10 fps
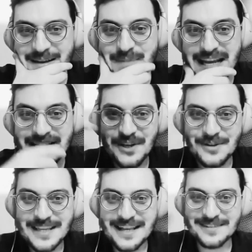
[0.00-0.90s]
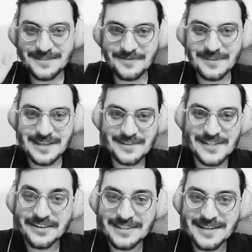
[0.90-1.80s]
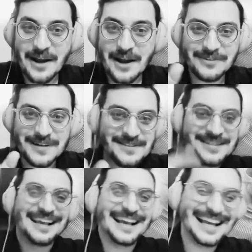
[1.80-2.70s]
based on that secret conference,